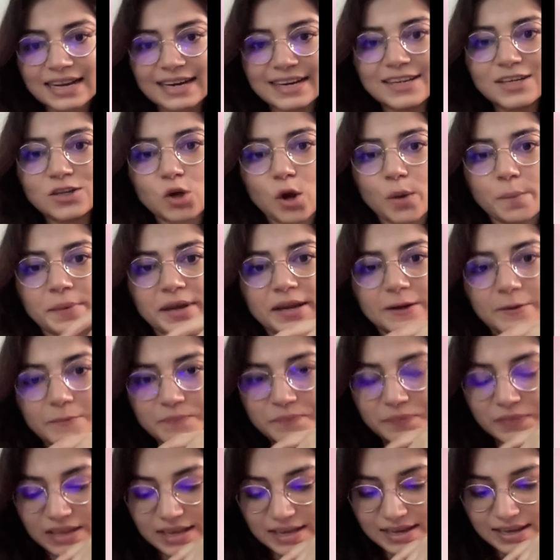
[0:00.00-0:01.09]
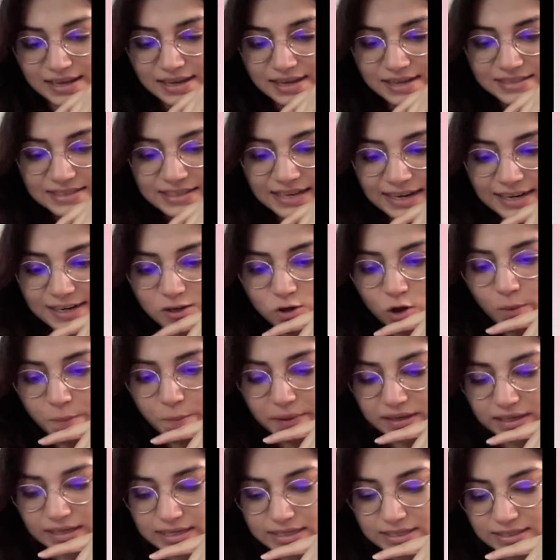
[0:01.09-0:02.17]
Second topic. Second
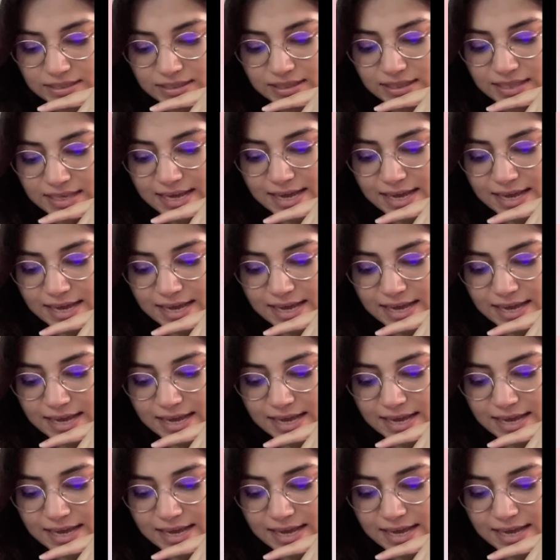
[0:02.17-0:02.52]
topic is,